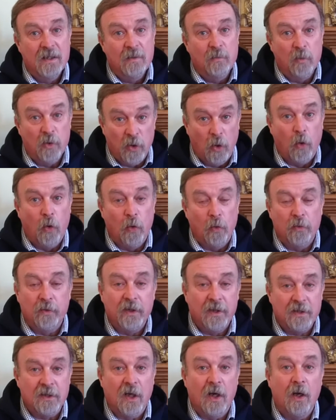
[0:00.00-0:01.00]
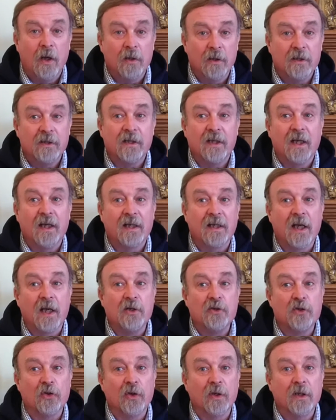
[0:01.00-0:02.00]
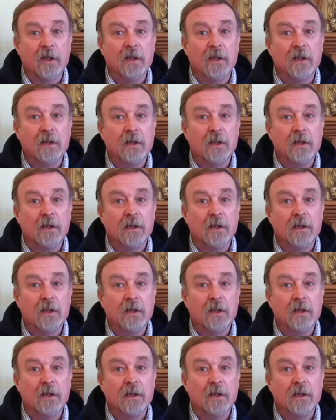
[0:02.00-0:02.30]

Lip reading: We all need a holiday occasionally.